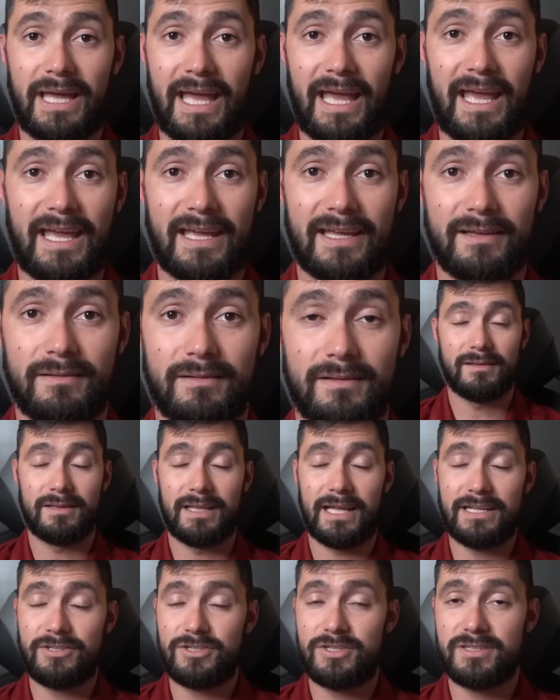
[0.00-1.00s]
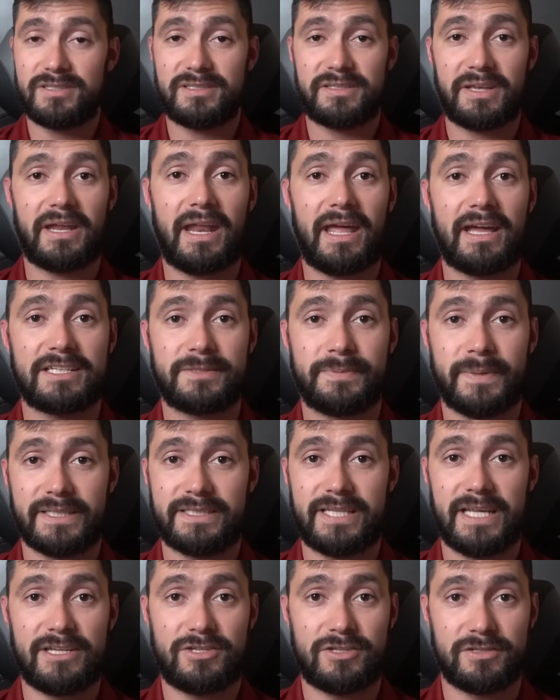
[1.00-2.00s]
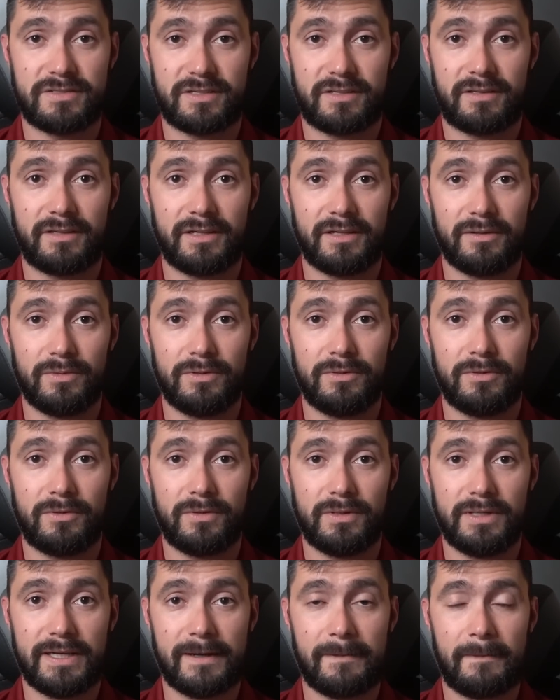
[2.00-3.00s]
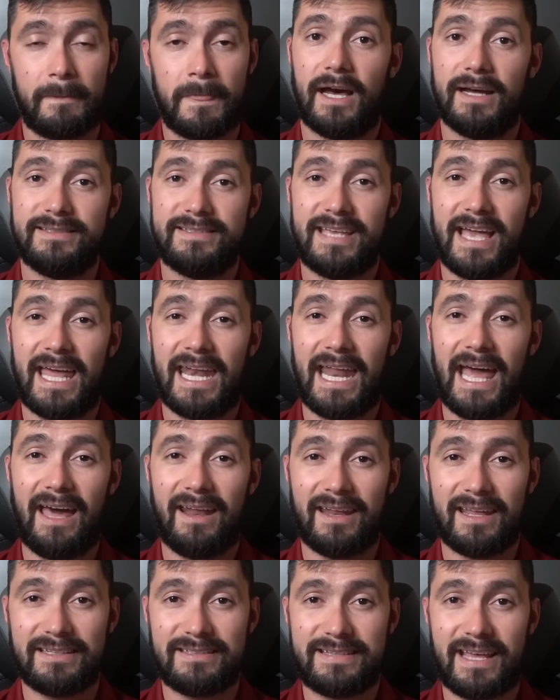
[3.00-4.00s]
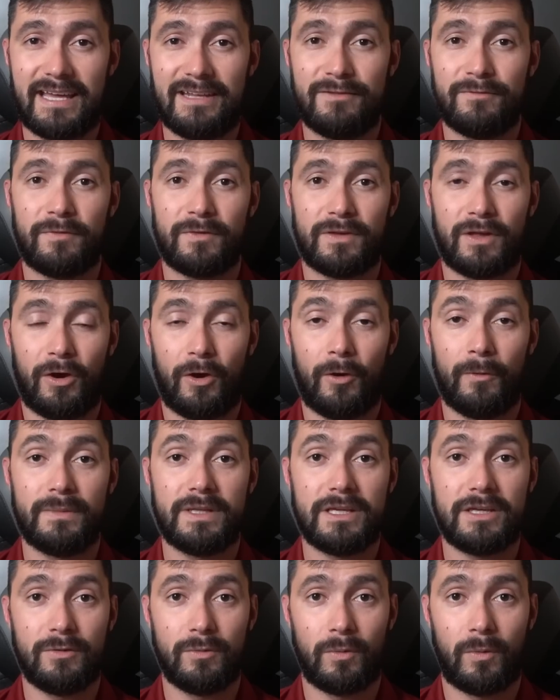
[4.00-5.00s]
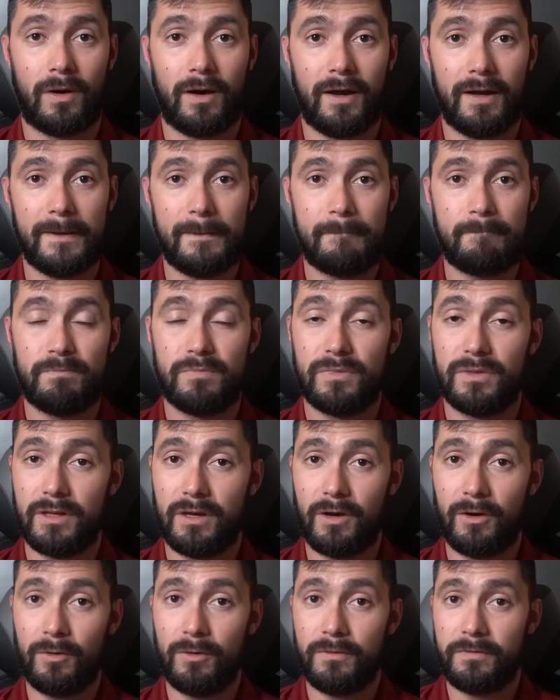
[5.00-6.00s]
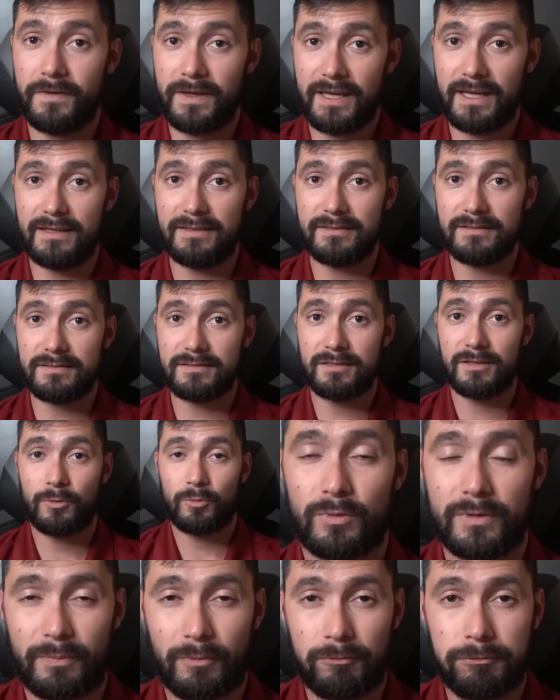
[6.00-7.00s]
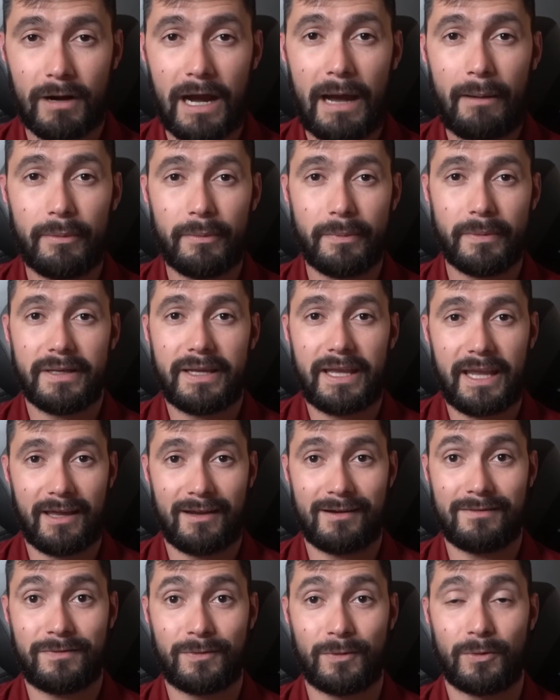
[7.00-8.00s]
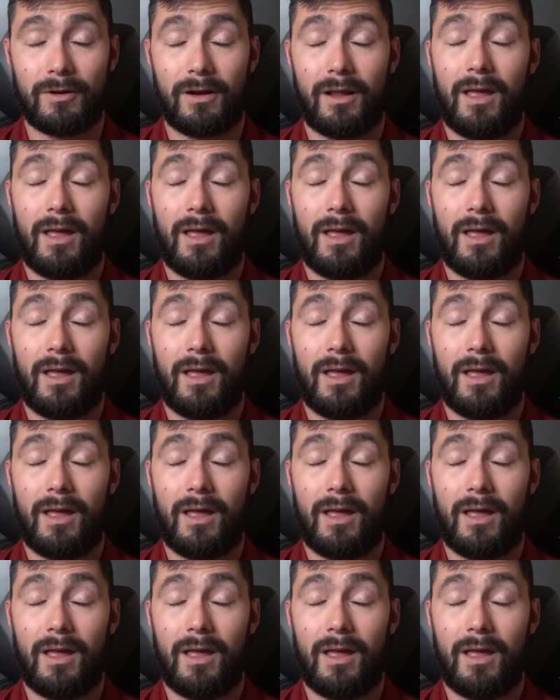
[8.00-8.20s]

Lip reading: hey, let's just set expectations clear real quick. A 10 out of 10 for the home that you want, no offense, we probably can't afford.